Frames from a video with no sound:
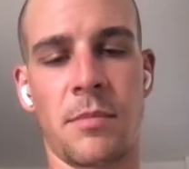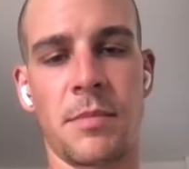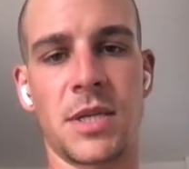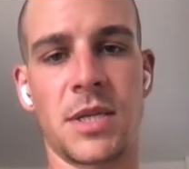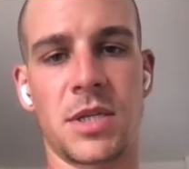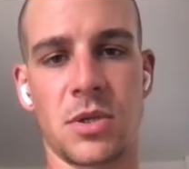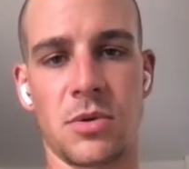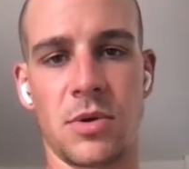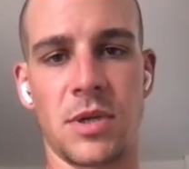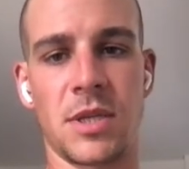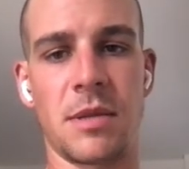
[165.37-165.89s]
It's
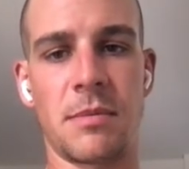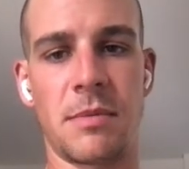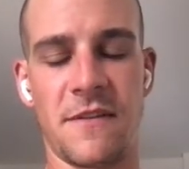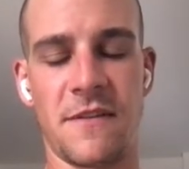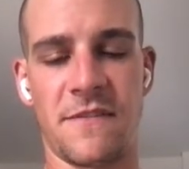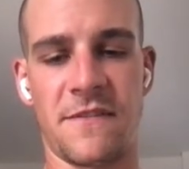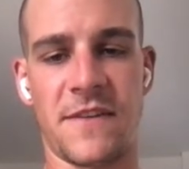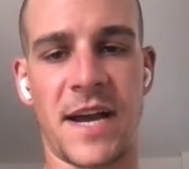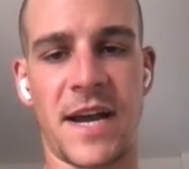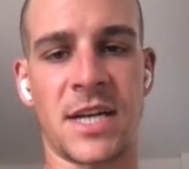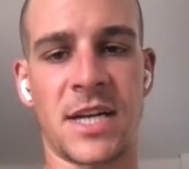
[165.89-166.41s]
going to be
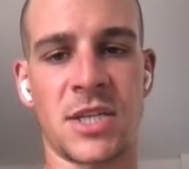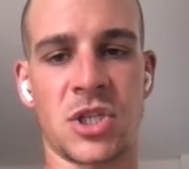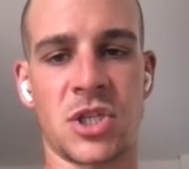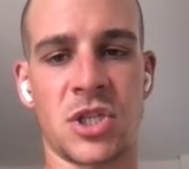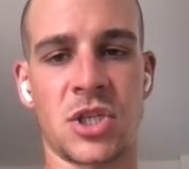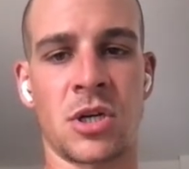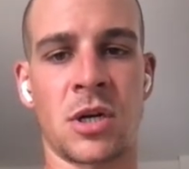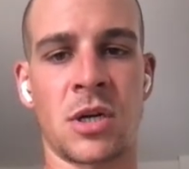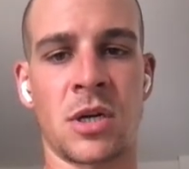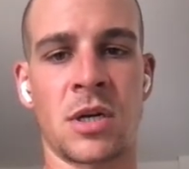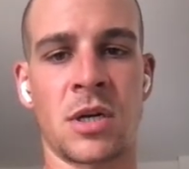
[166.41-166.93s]

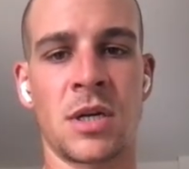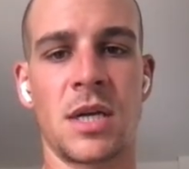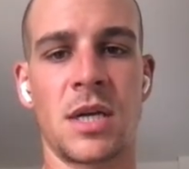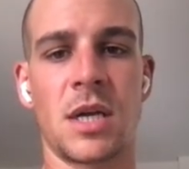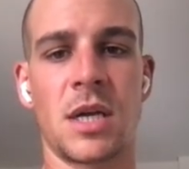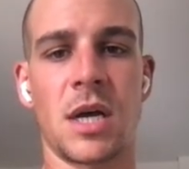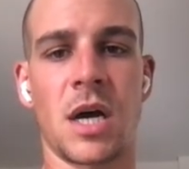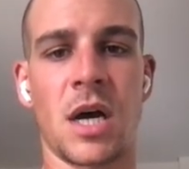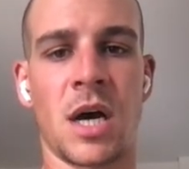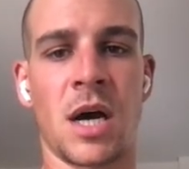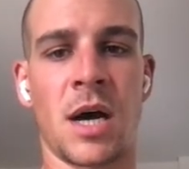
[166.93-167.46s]
faster
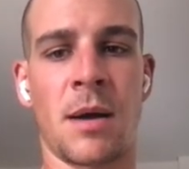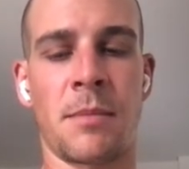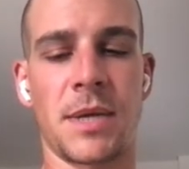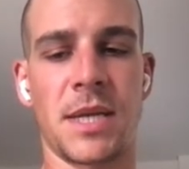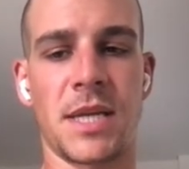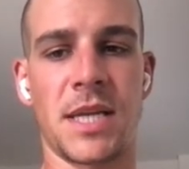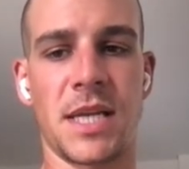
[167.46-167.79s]
and